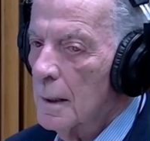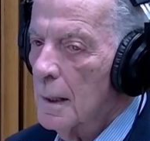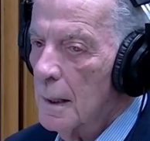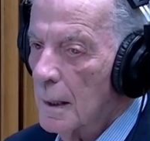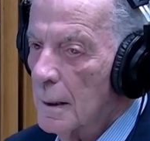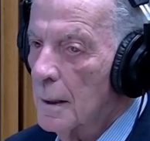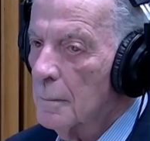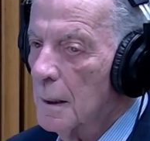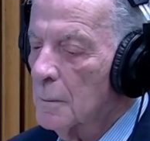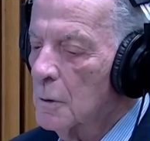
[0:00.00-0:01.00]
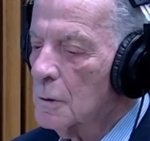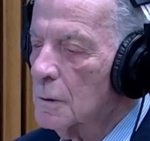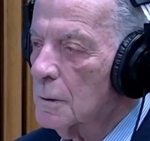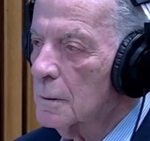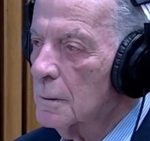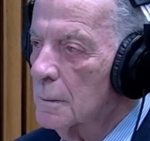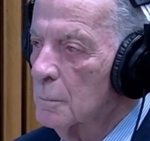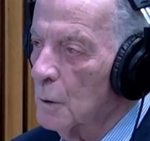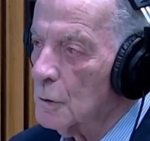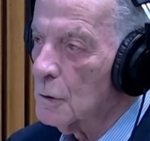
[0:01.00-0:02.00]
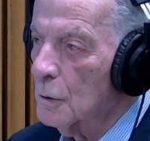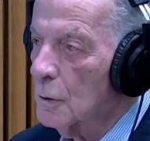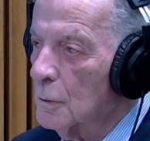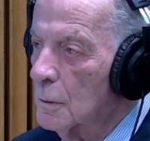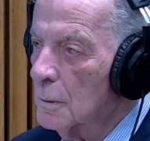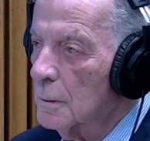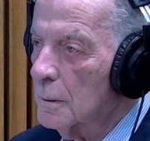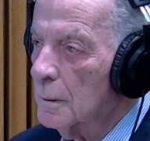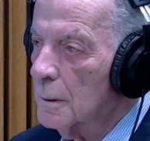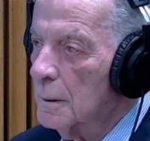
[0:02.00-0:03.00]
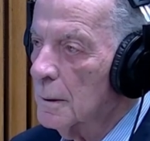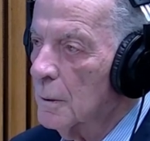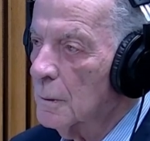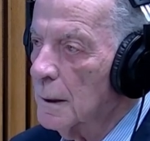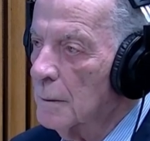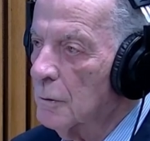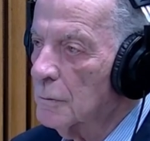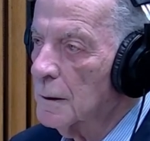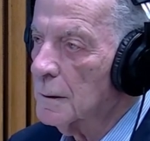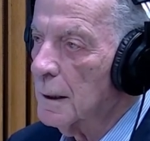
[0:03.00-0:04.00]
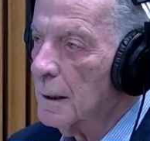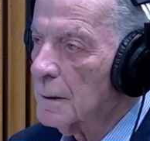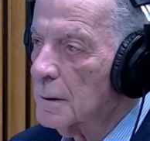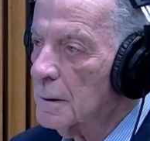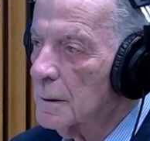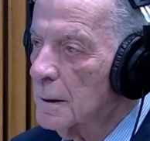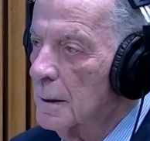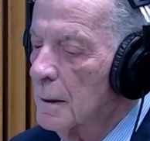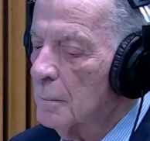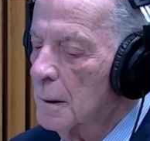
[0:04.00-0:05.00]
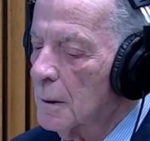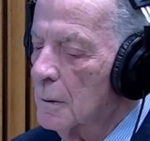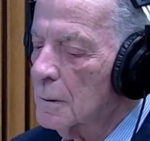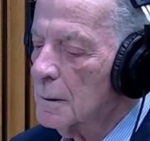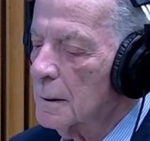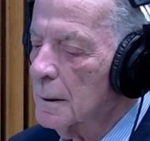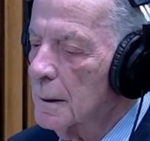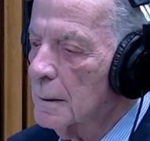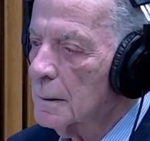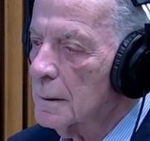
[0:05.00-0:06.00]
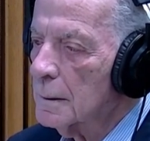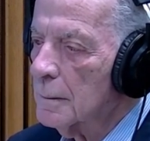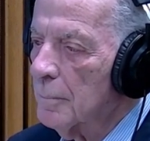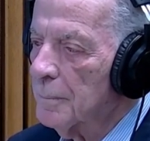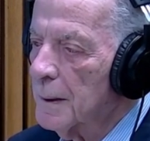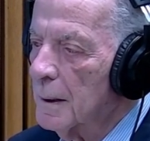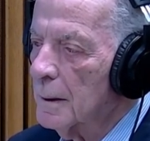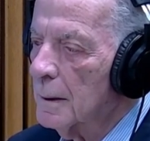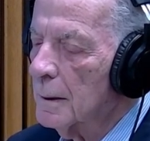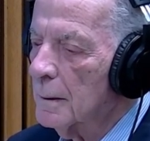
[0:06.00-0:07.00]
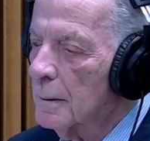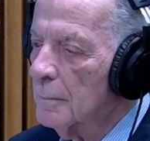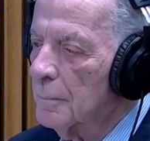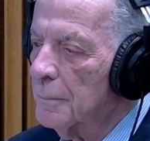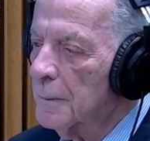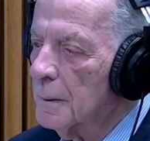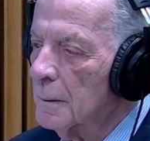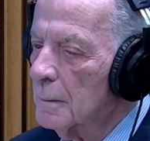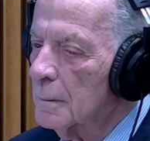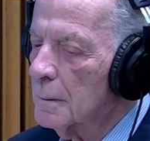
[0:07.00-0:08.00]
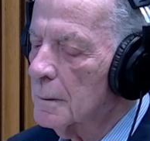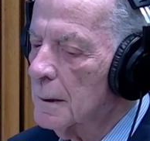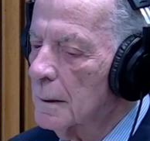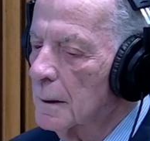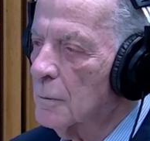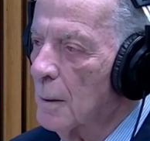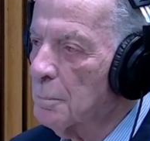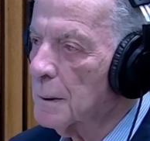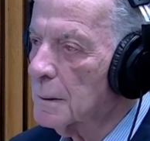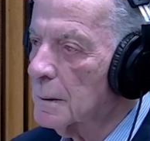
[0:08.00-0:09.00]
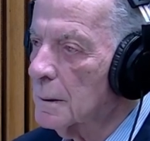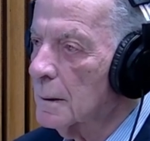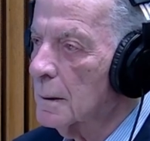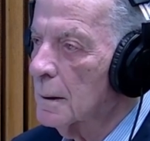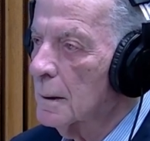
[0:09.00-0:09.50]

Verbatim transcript: I am. I was more so uh, on the eve of these elections because it's um, said the Trumpist